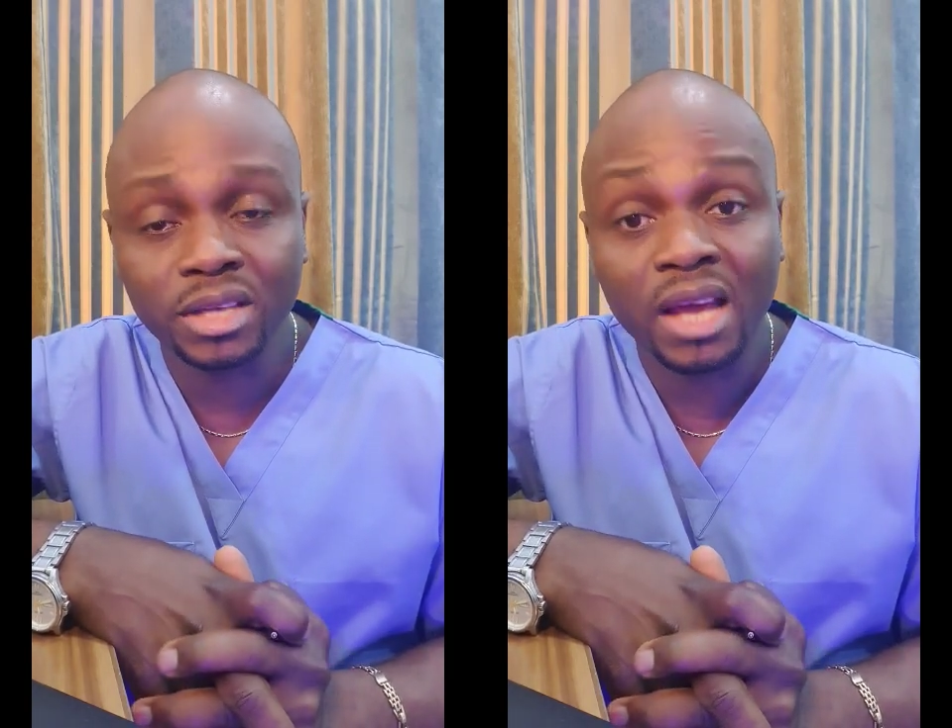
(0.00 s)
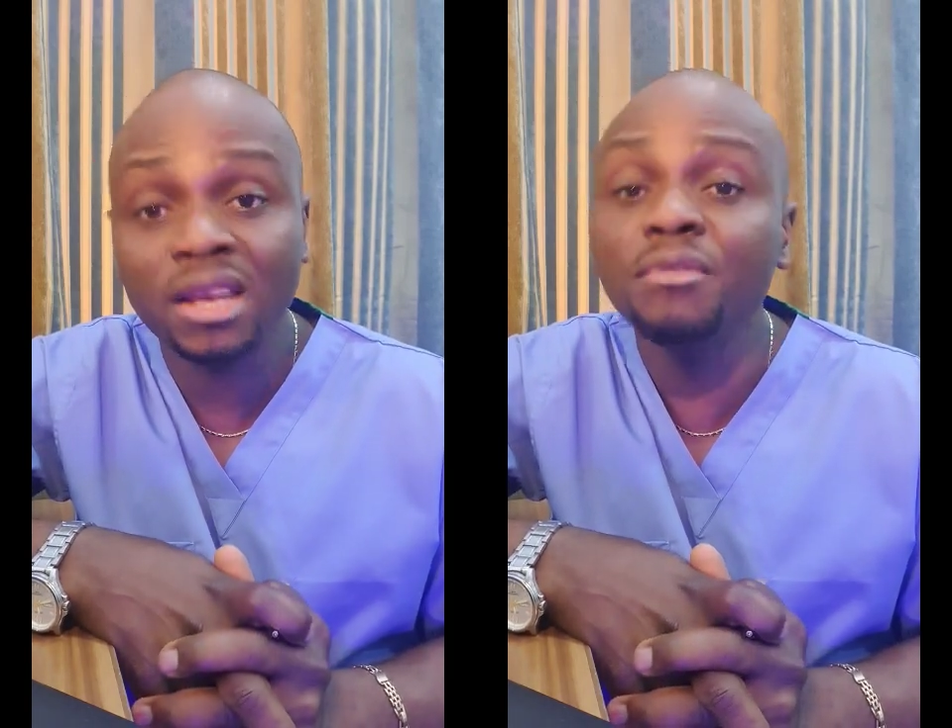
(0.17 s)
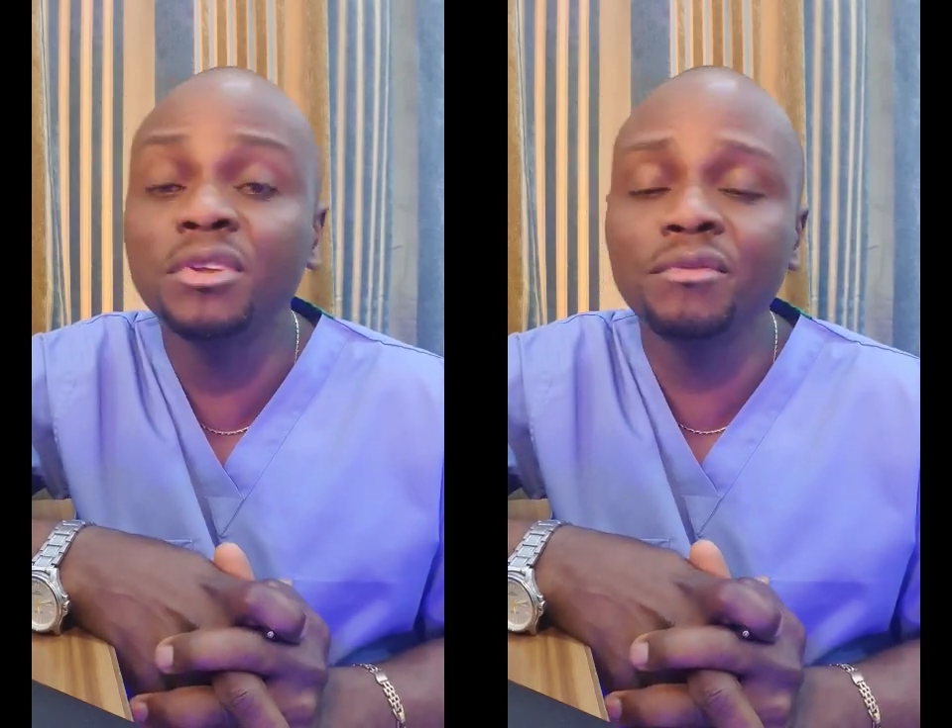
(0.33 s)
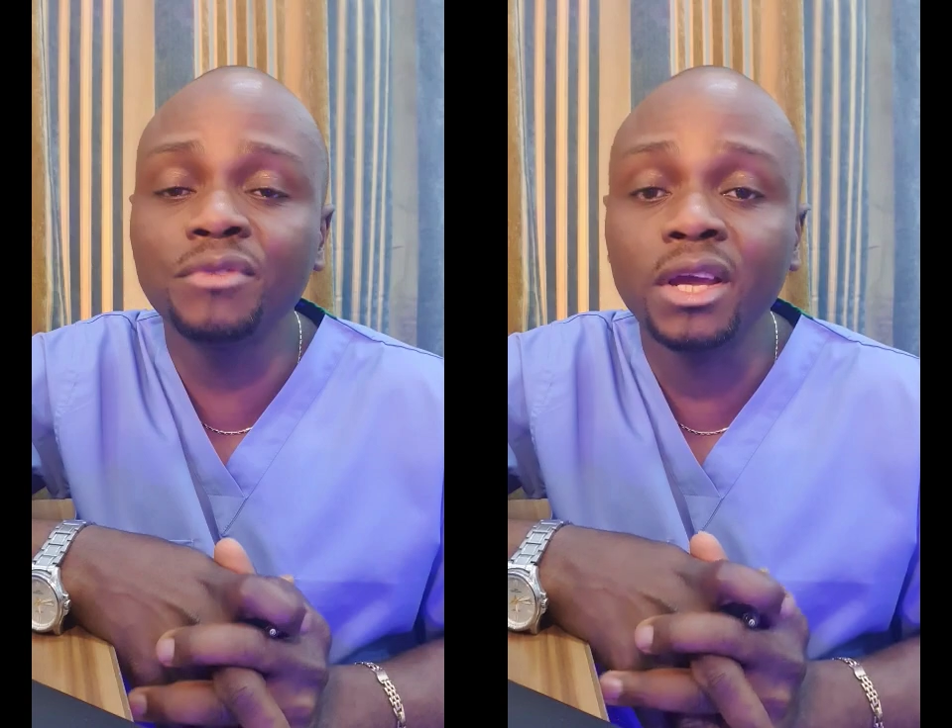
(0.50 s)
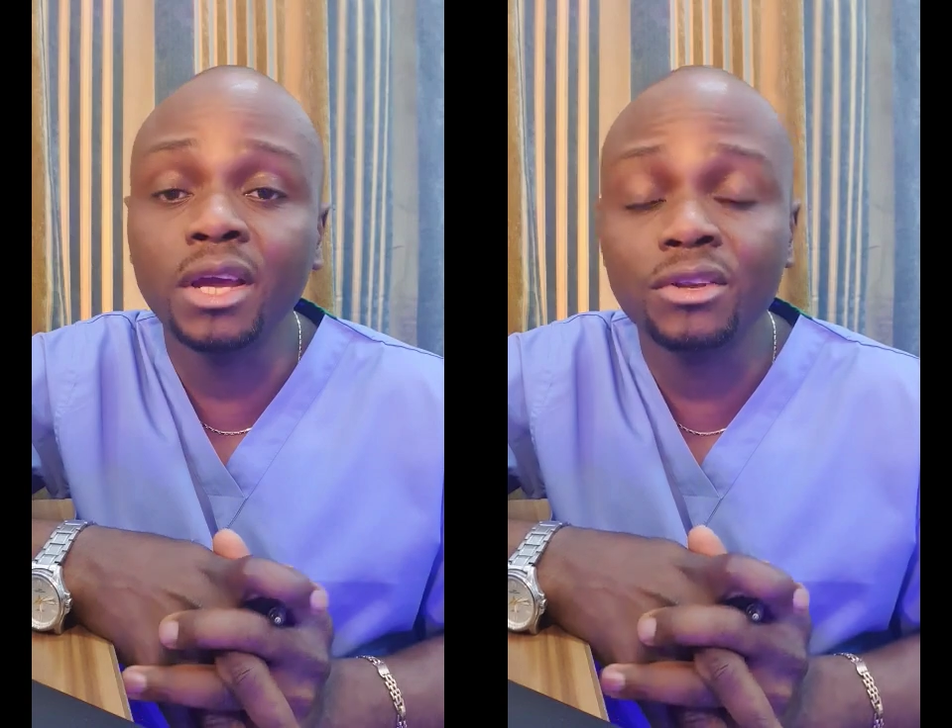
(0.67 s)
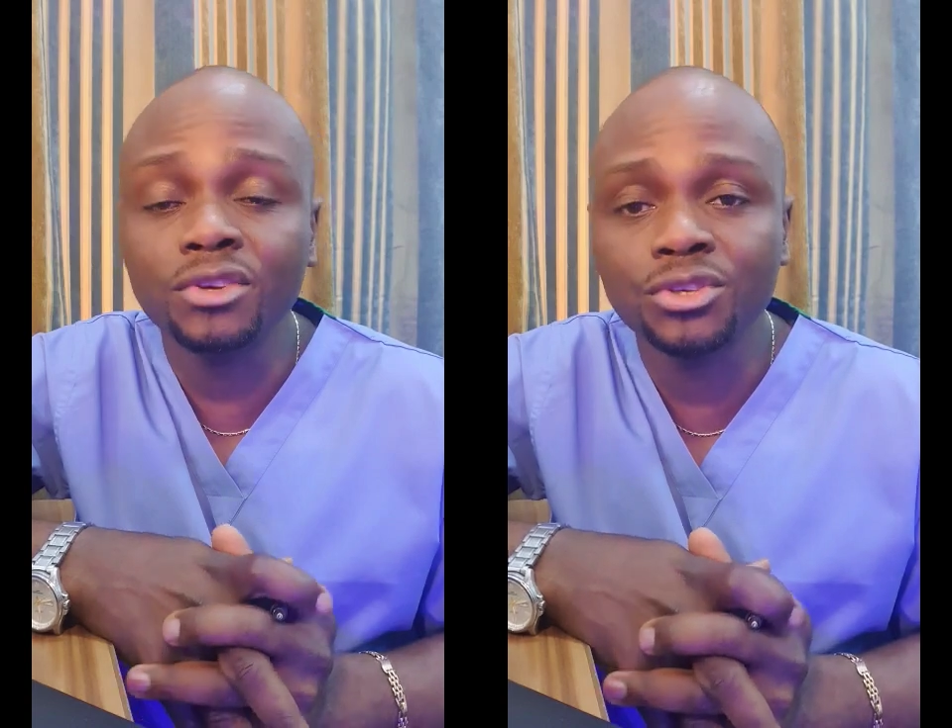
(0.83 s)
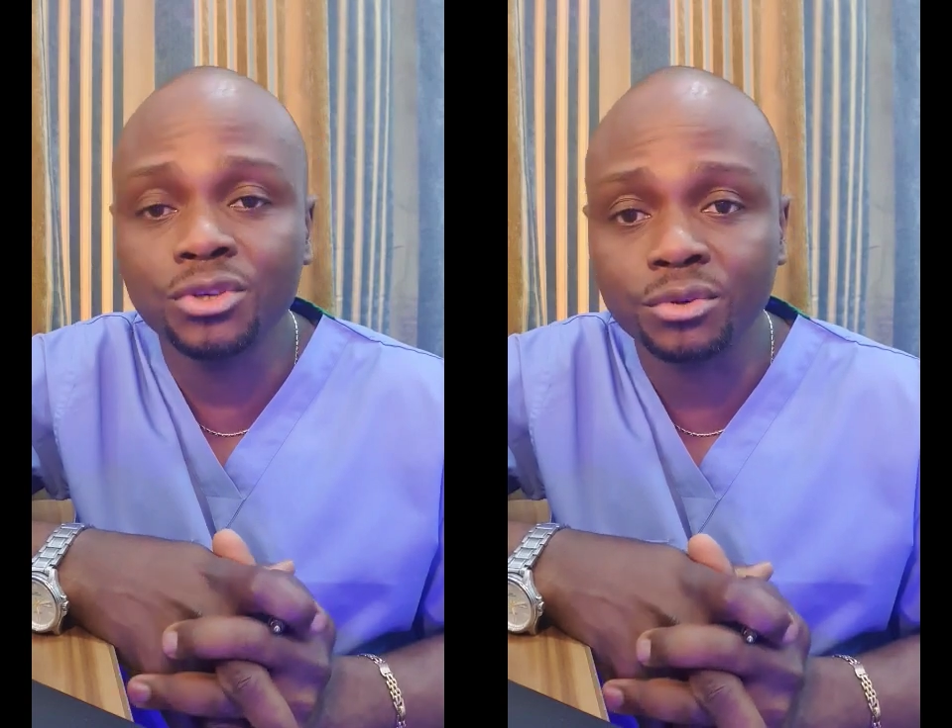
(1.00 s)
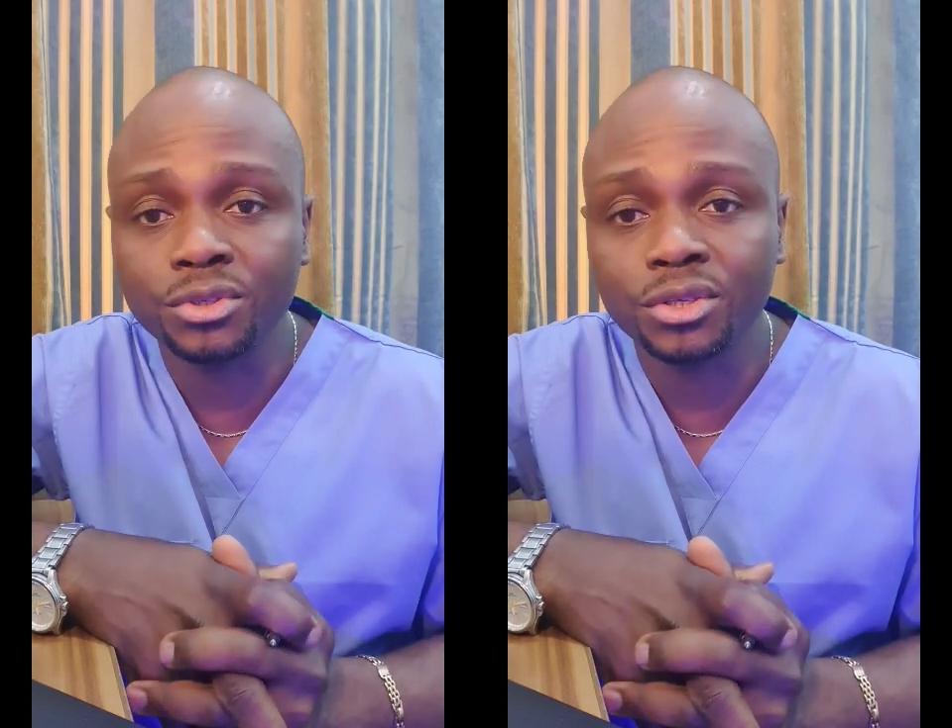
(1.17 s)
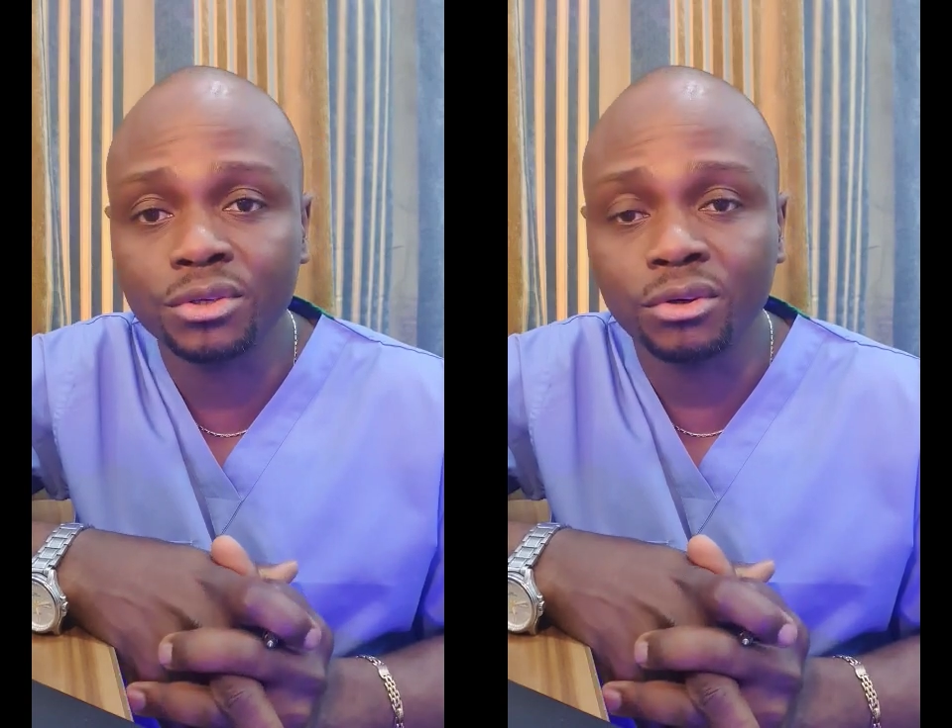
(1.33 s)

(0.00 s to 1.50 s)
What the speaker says: And even if they should,